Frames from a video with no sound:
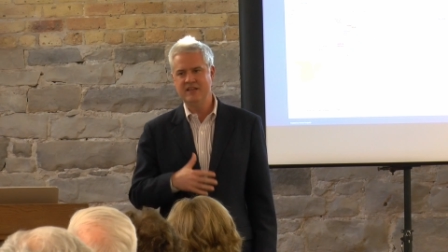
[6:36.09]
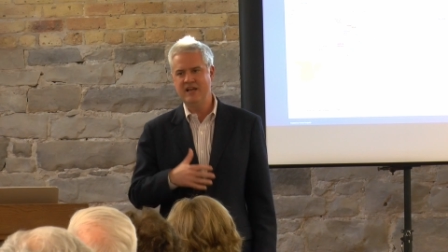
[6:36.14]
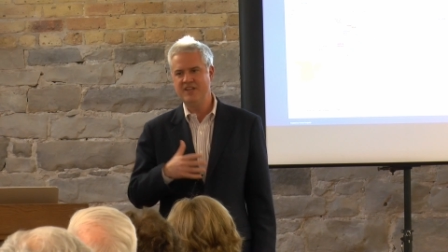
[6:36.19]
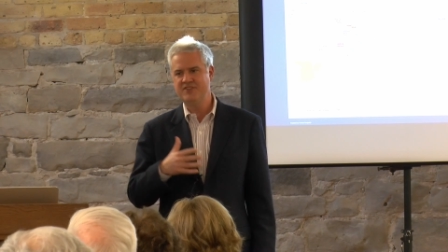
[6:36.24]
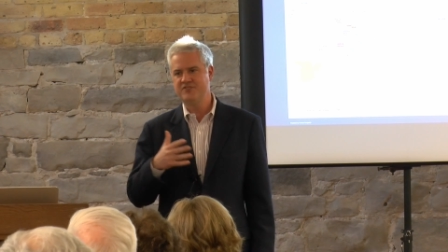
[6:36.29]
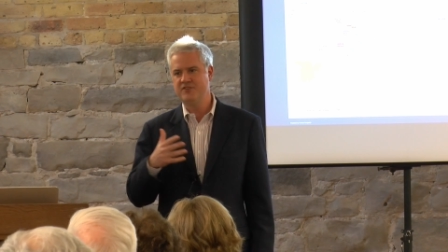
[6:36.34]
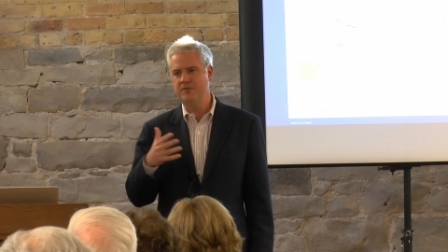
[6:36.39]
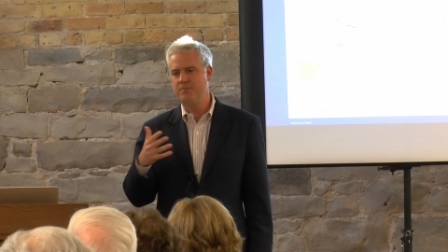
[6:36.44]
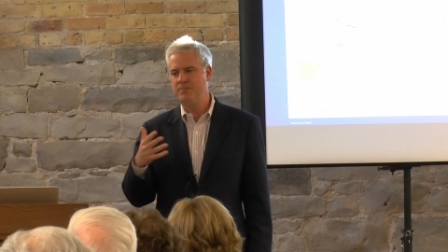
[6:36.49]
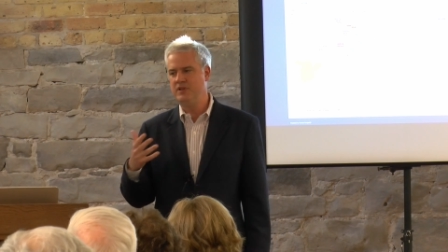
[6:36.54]

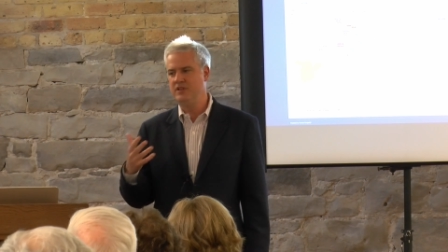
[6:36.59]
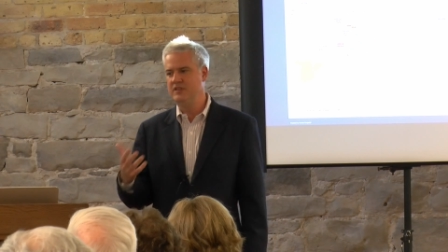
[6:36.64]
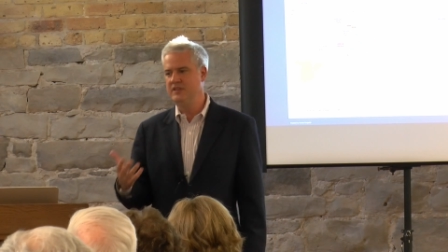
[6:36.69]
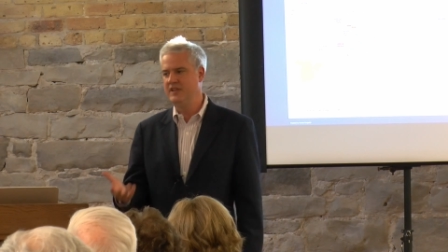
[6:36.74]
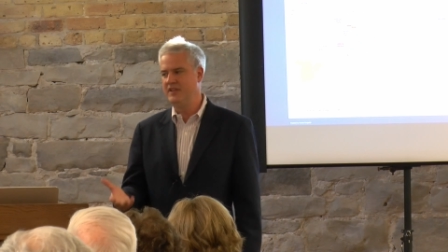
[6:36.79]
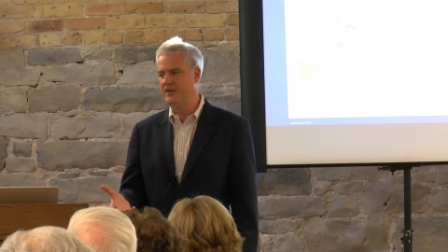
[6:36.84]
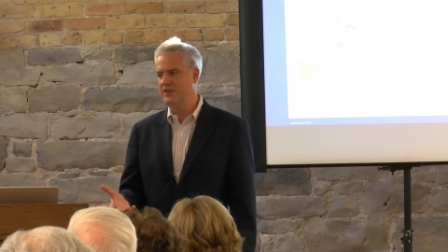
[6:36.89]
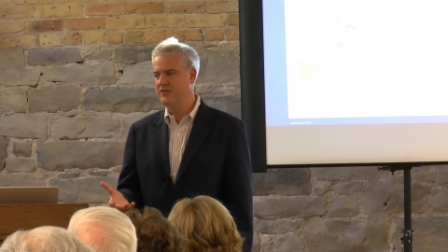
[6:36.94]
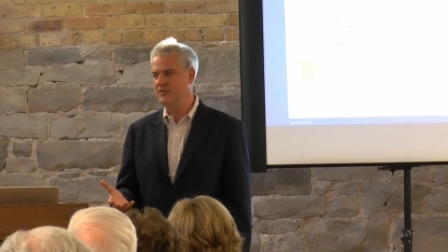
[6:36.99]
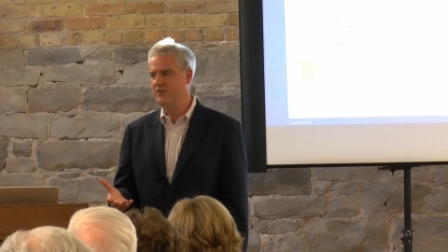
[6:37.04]
lots of
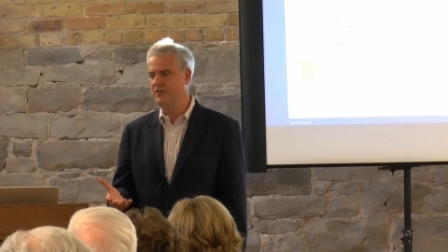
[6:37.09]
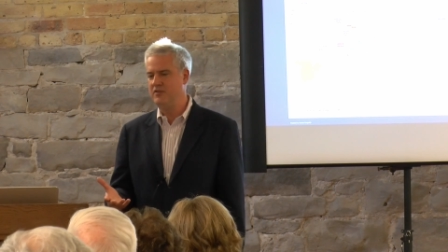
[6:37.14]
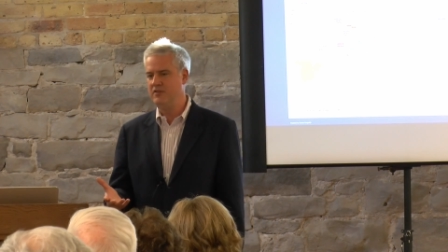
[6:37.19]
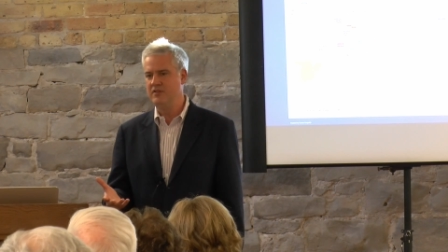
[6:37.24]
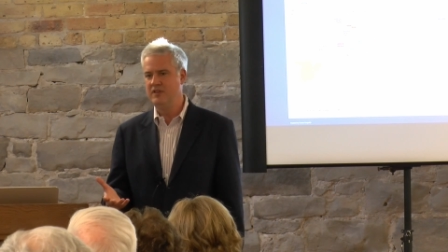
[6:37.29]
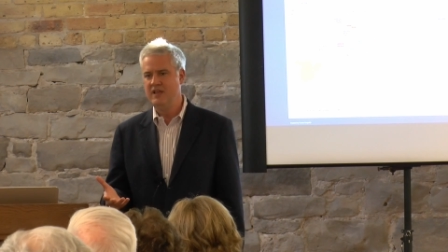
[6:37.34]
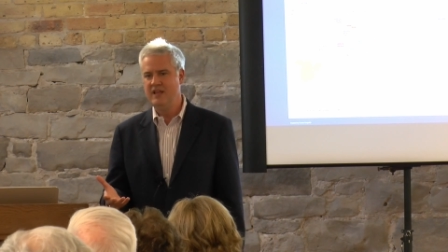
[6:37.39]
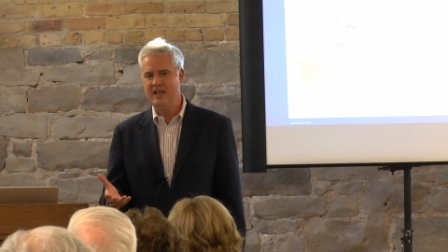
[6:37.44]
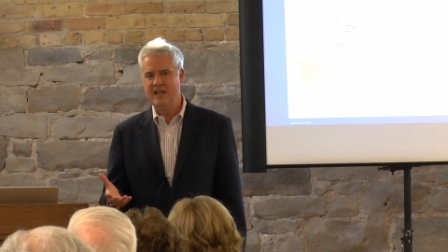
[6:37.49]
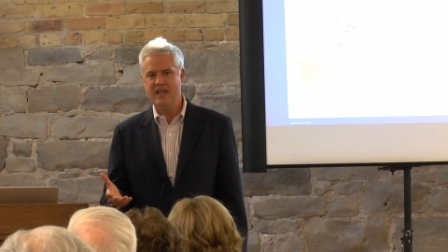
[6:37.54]

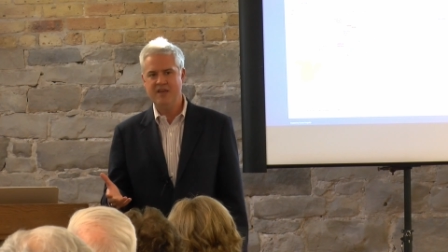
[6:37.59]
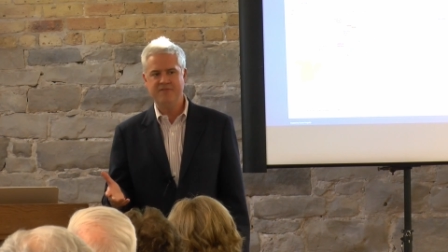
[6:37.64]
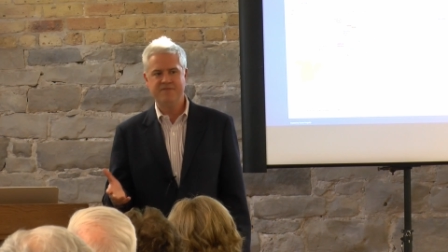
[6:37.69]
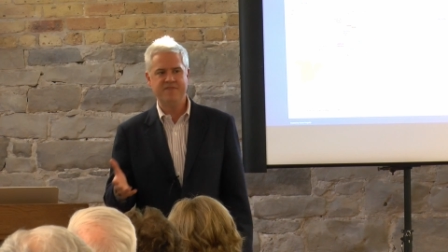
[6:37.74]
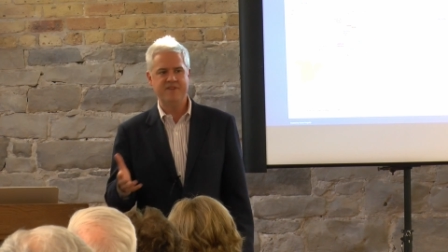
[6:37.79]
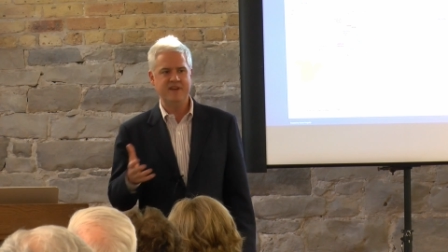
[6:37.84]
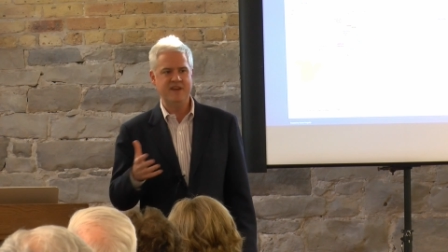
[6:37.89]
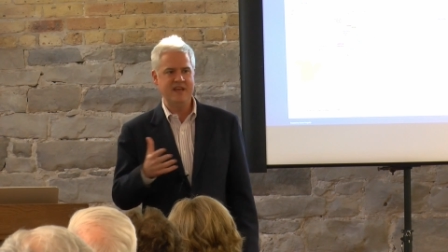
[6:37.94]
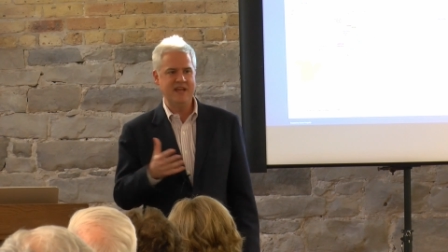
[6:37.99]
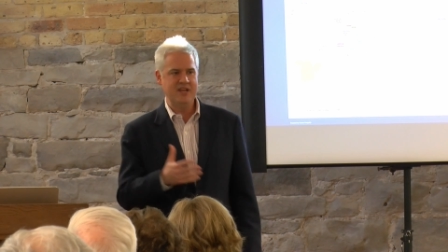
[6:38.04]
political and
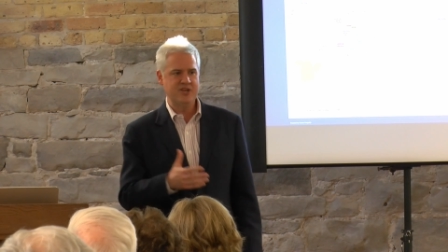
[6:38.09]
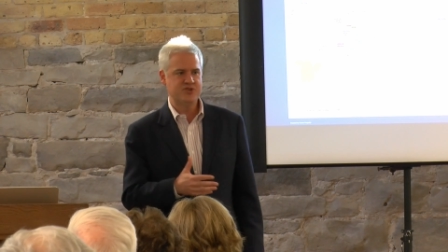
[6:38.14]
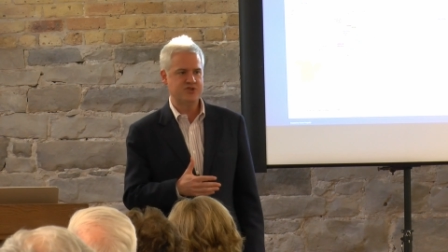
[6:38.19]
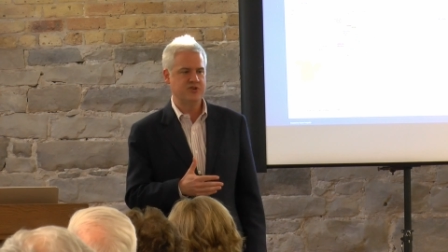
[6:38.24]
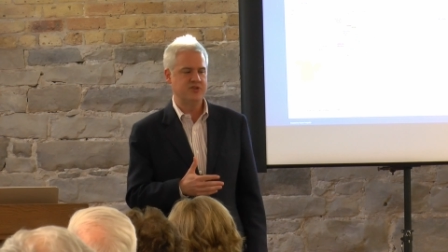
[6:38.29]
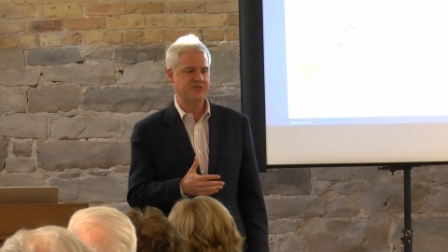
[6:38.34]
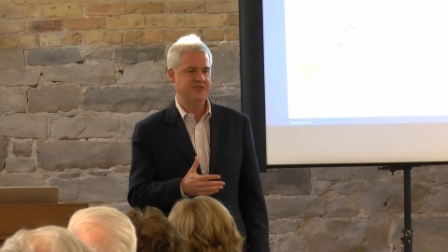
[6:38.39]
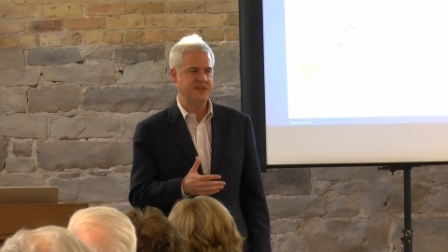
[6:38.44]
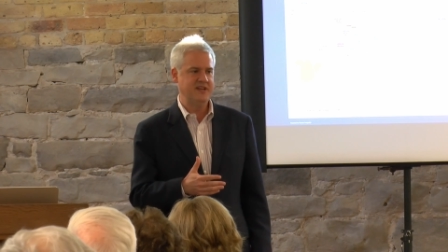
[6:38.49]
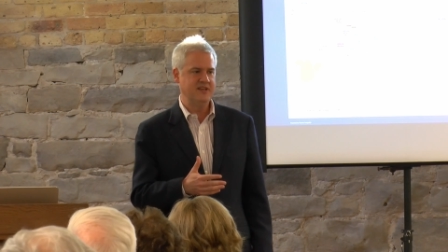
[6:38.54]

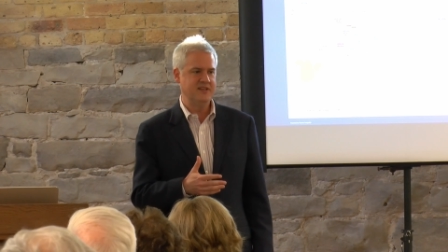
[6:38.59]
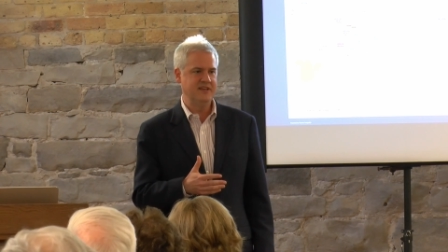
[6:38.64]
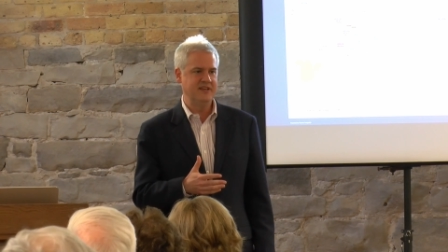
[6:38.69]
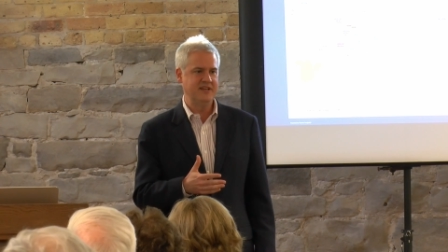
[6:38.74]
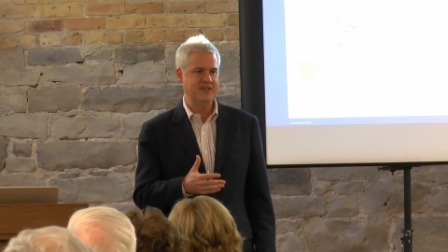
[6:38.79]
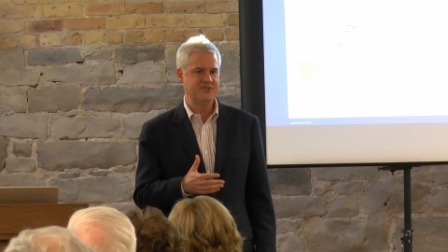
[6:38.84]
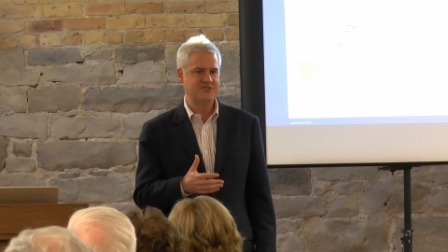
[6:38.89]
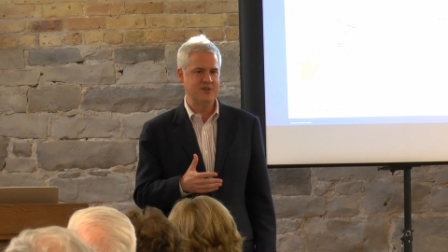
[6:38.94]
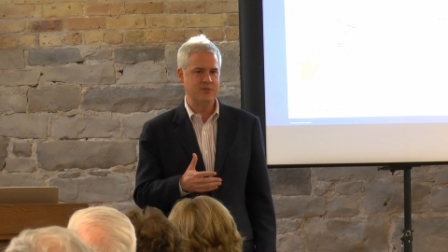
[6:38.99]
financial dealings